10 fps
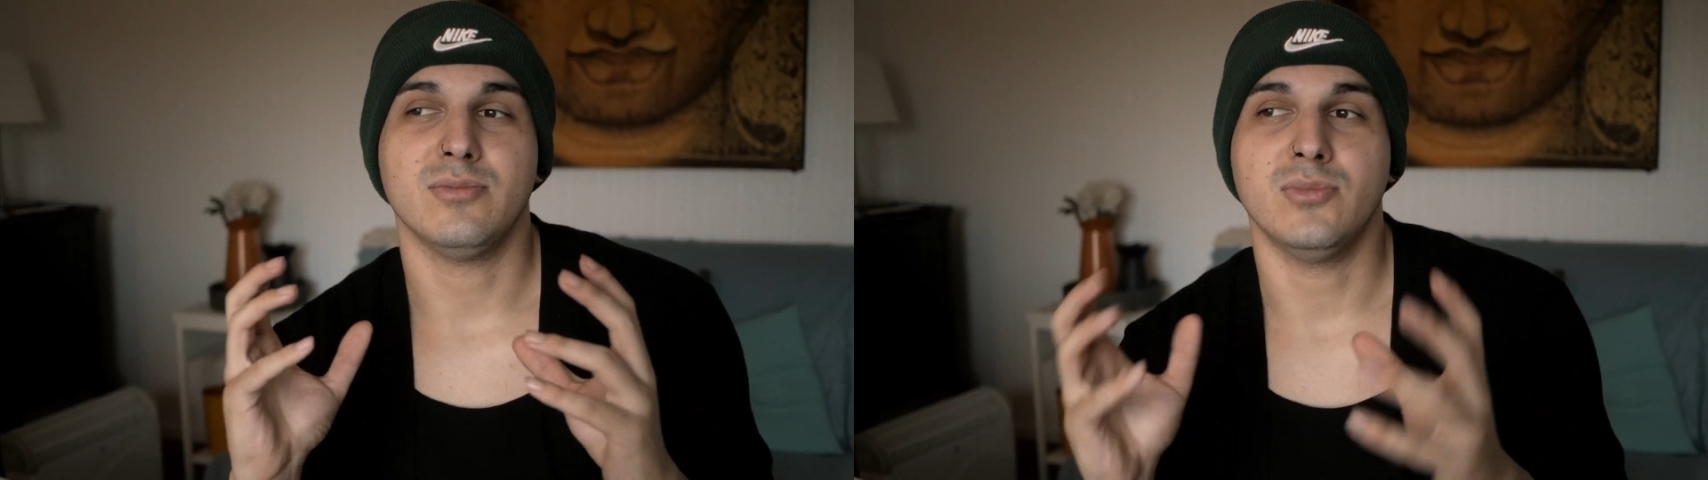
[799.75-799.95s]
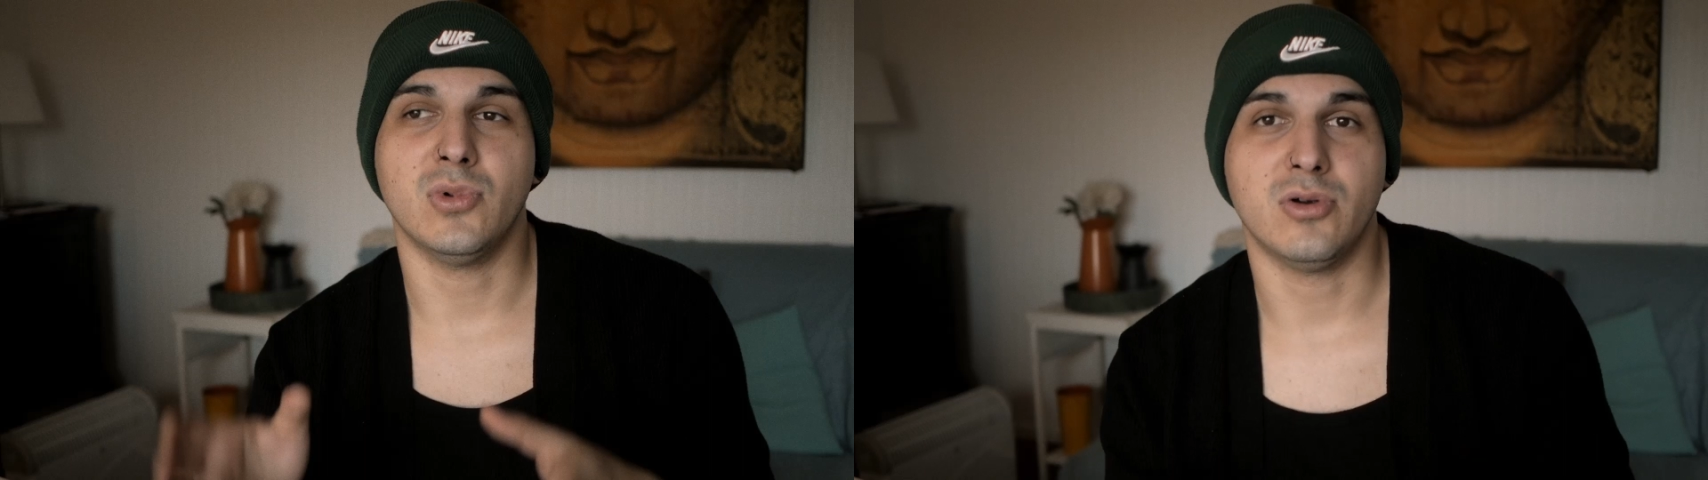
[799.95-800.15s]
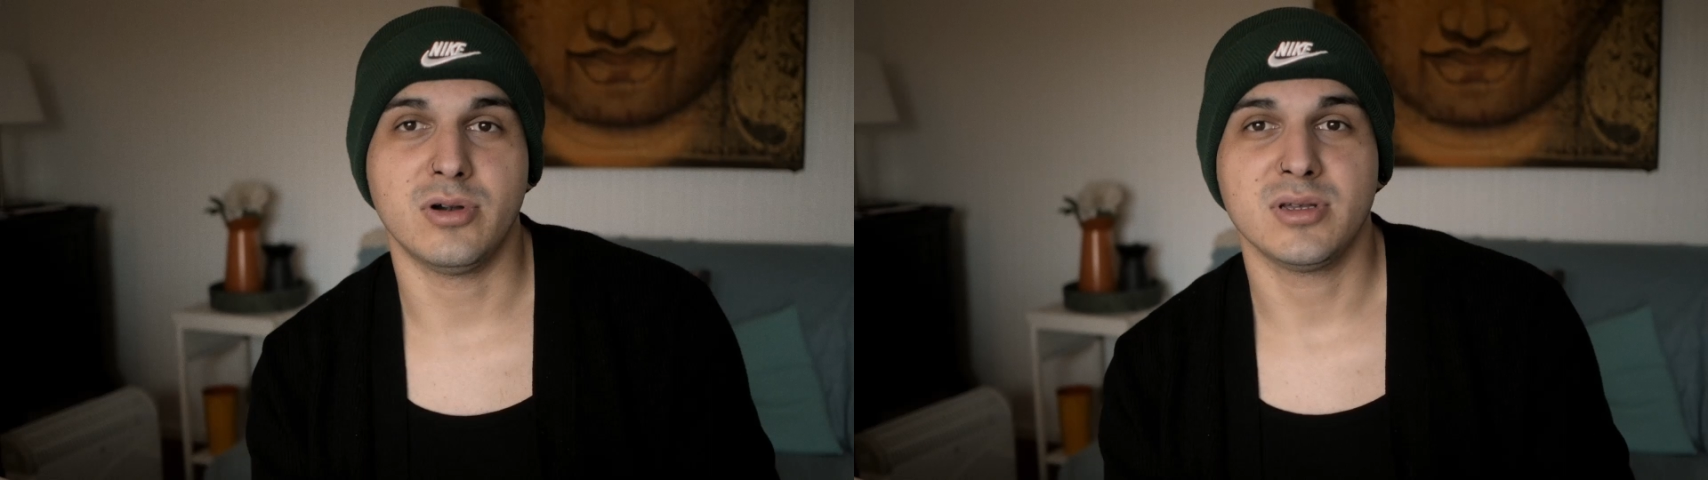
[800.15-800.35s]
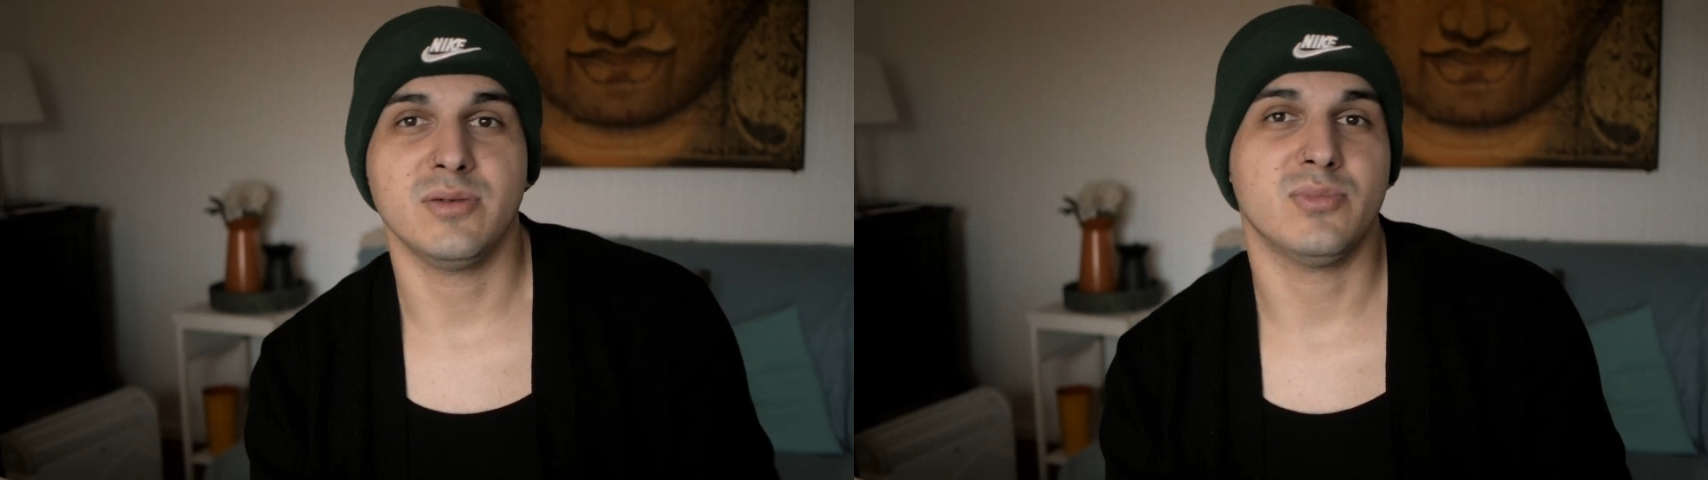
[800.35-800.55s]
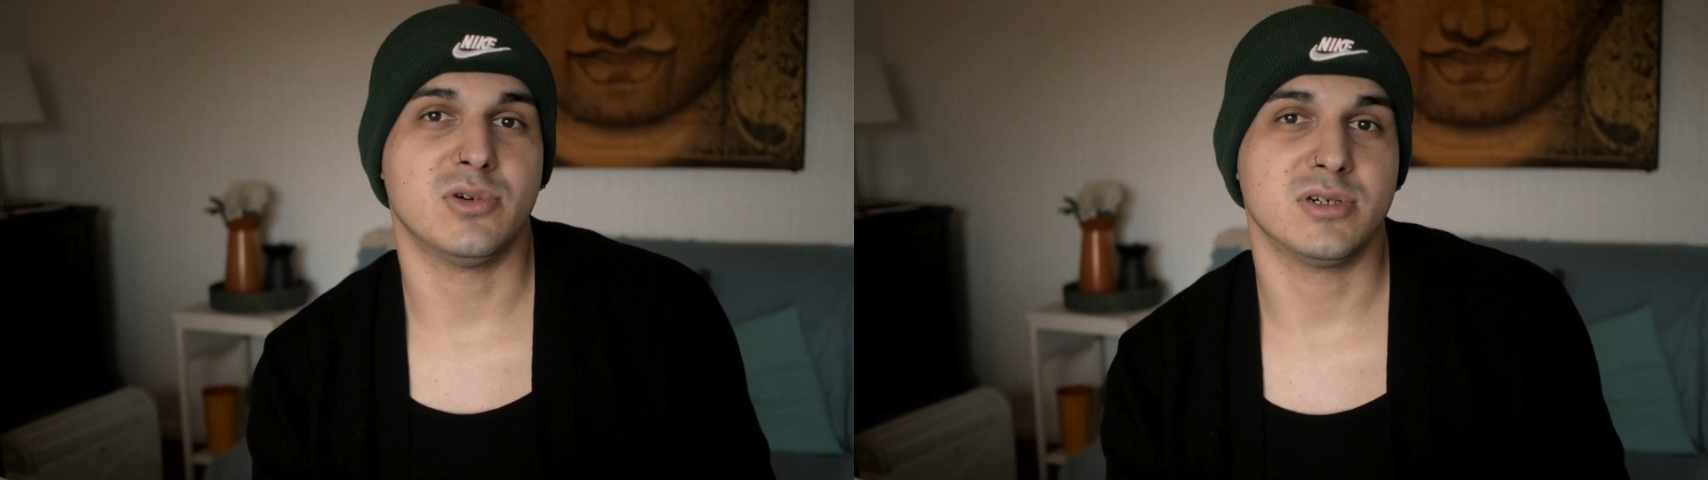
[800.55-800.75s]
more
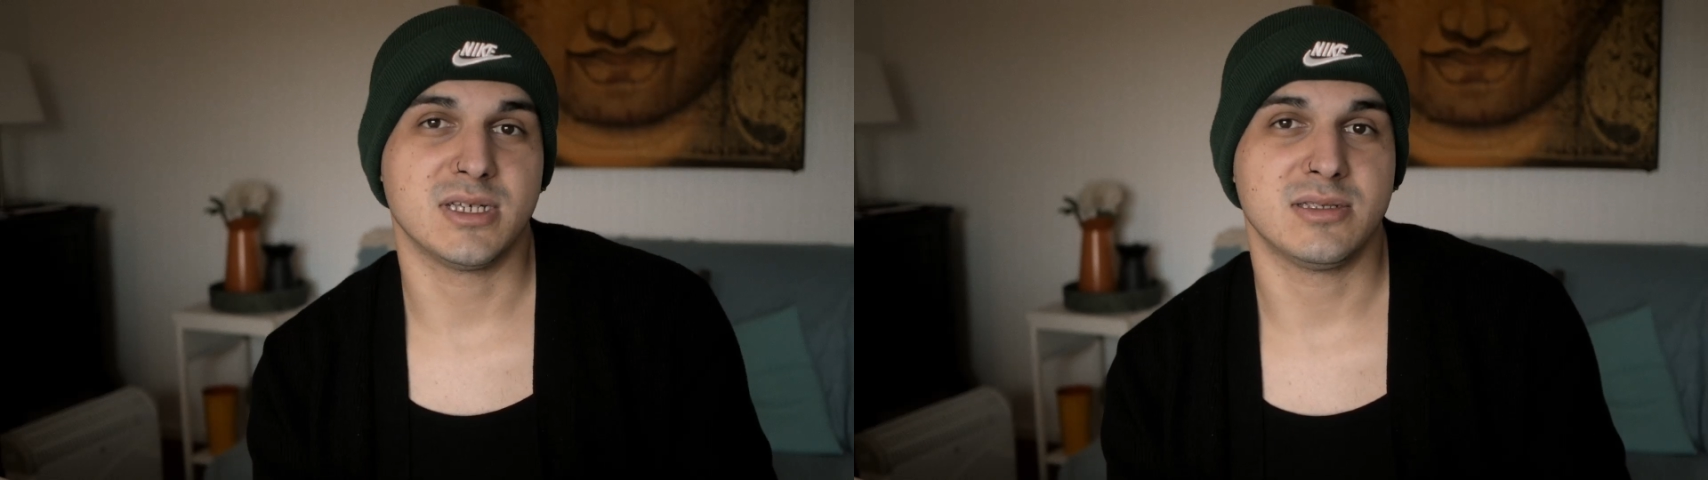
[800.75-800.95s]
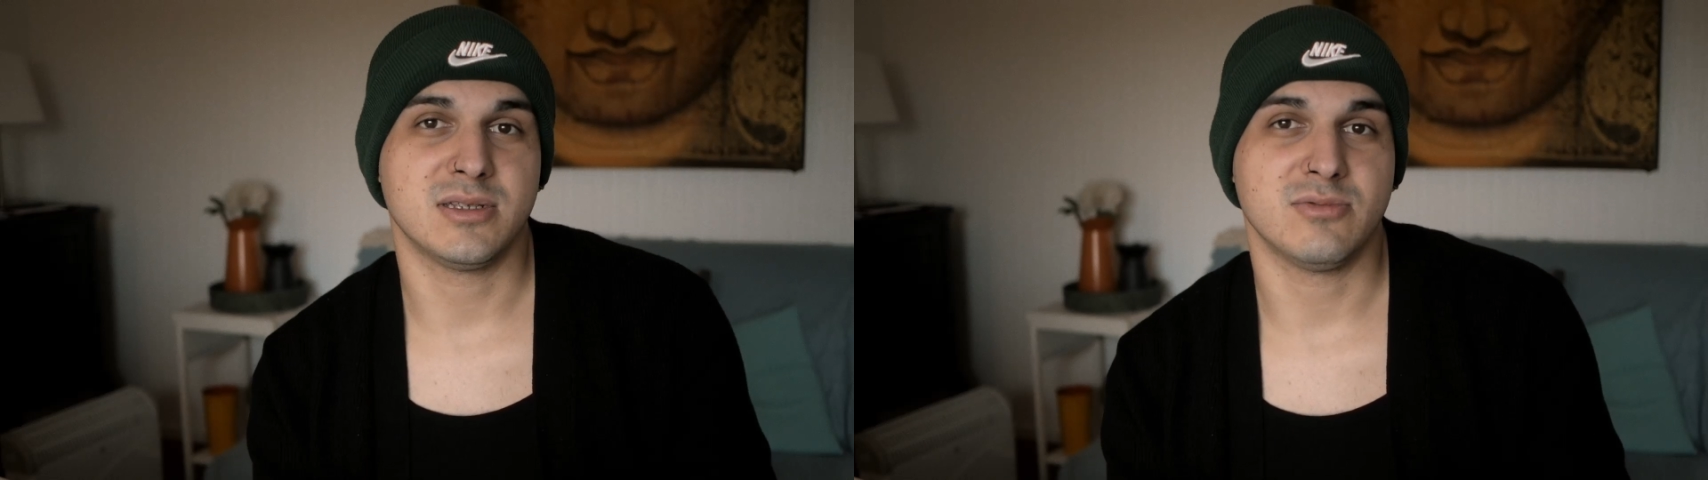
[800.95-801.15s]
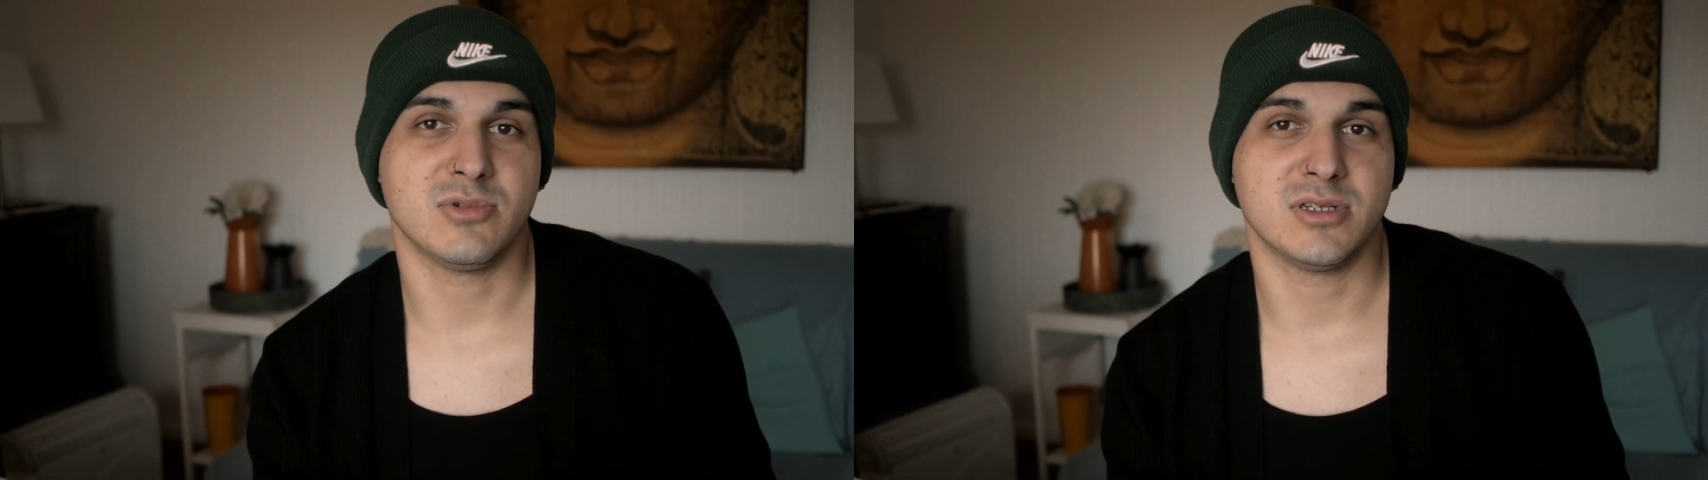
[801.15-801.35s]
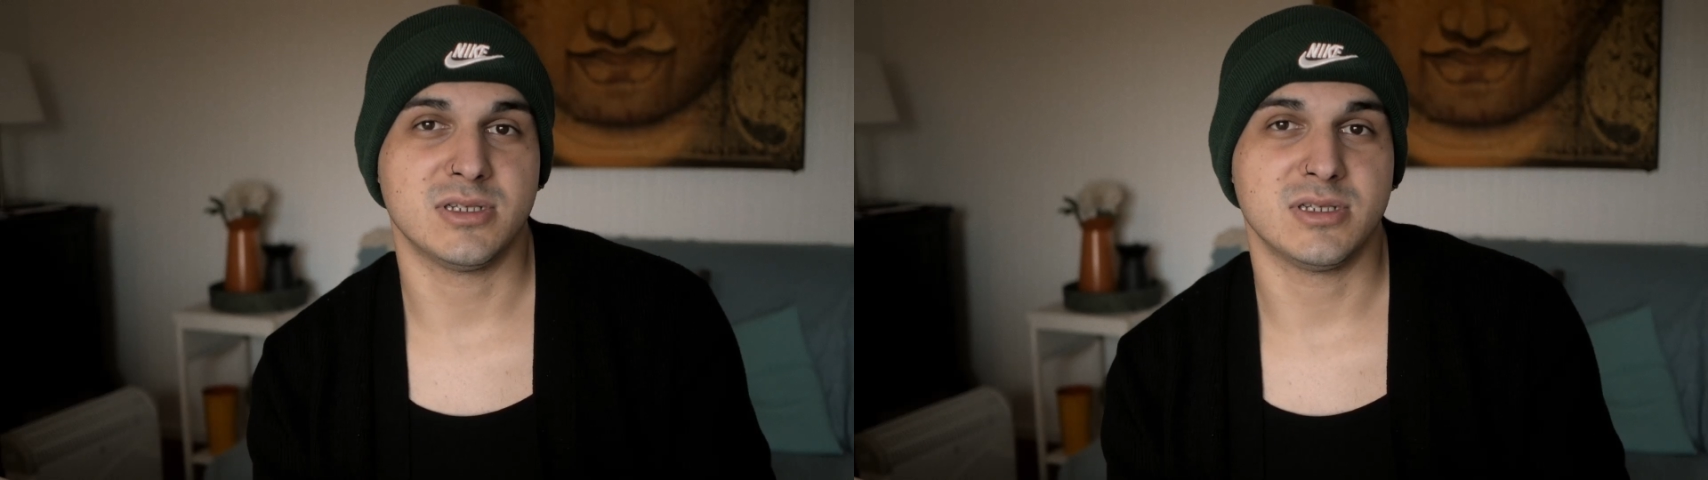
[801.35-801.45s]
important than